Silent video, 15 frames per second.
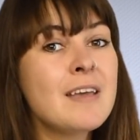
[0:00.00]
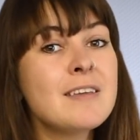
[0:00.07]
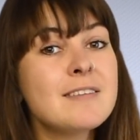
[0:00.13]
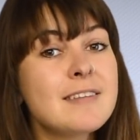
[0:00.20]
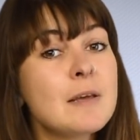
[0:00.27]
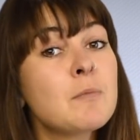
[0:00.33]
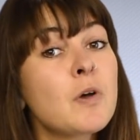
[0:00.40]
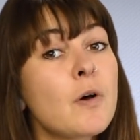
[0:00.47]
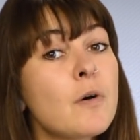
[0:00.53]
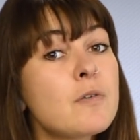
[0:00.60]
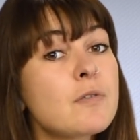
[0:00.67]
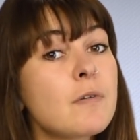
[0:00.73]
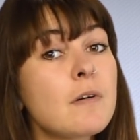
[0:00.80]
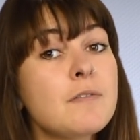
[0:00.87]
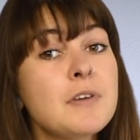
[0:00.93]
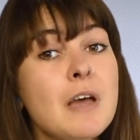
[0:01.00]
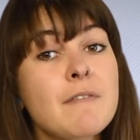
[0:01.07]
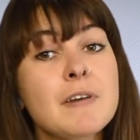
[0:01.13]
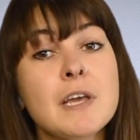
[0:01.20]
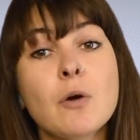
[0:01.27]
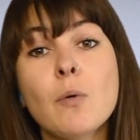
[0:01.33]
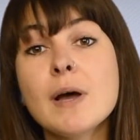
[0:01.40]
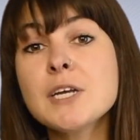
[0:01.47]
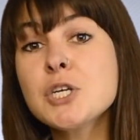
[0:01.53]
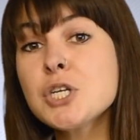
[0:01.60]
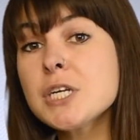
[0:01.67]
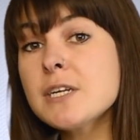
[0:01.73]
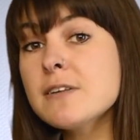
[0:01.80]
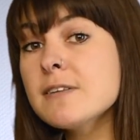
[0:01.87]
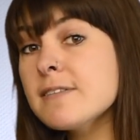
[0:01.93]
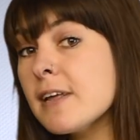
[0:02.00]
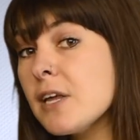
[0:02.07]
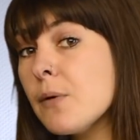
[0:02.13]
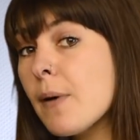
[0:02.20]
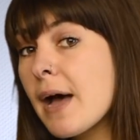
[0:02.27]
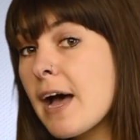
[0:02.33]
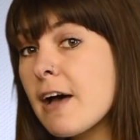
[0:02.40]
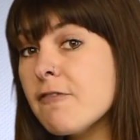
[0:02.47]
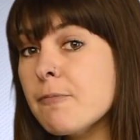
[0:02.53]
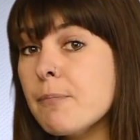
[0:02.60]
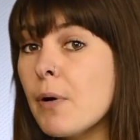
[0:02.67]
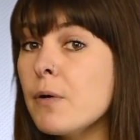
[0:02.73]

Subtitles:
Same goes for if you have any questions that you have,